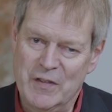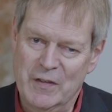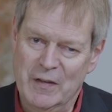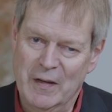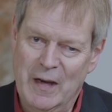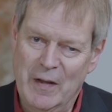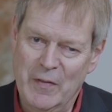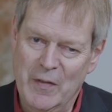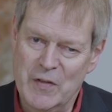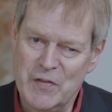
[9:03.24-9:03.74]

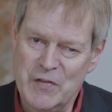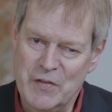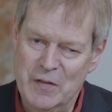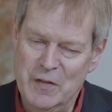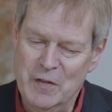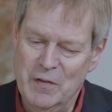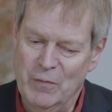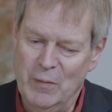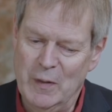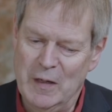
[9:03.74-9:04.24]
to others that
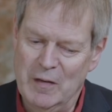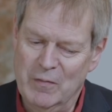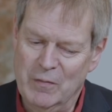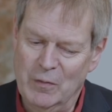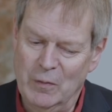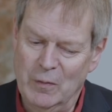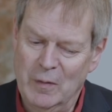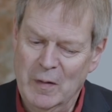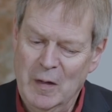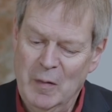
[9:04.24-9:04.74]
you've worked
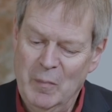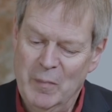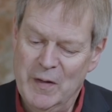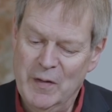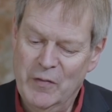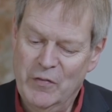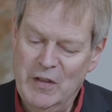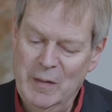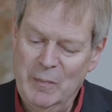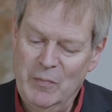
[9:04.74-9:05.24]
for, but
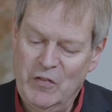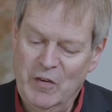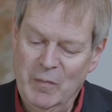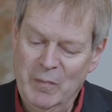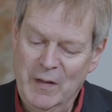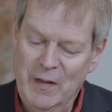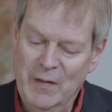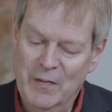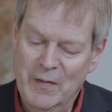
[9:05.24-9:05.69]
it seems to me